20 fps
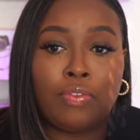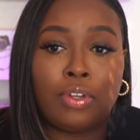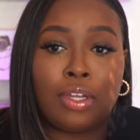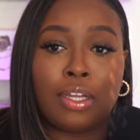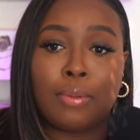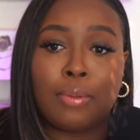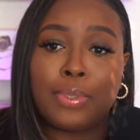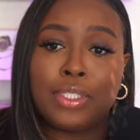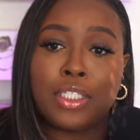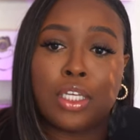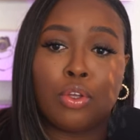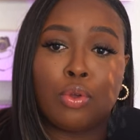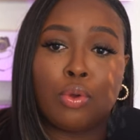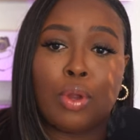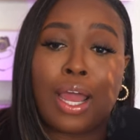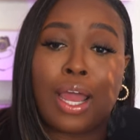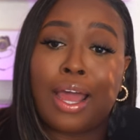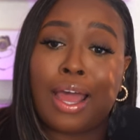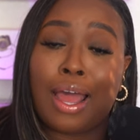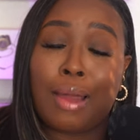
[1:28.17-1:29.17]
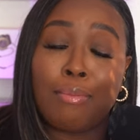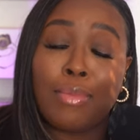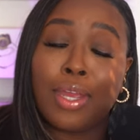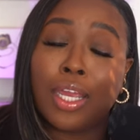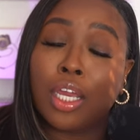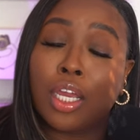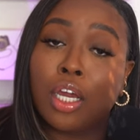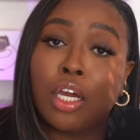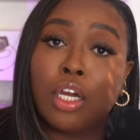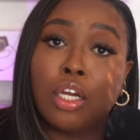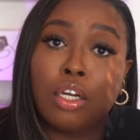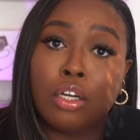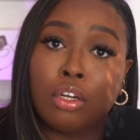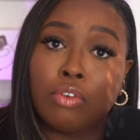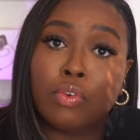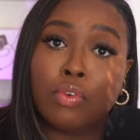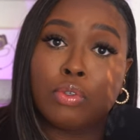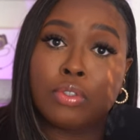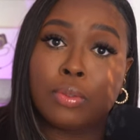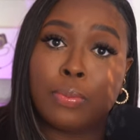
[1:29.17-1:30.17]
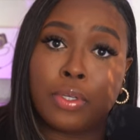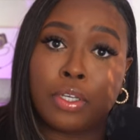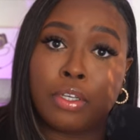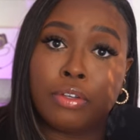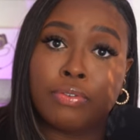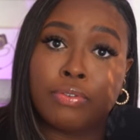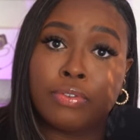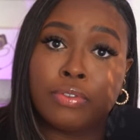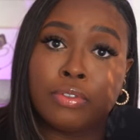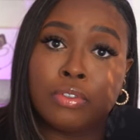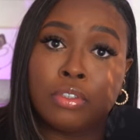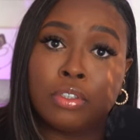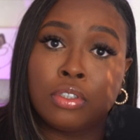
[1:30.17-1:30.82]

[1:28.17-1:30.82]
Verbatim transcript: Now, let me tell you, I make a good roast beef.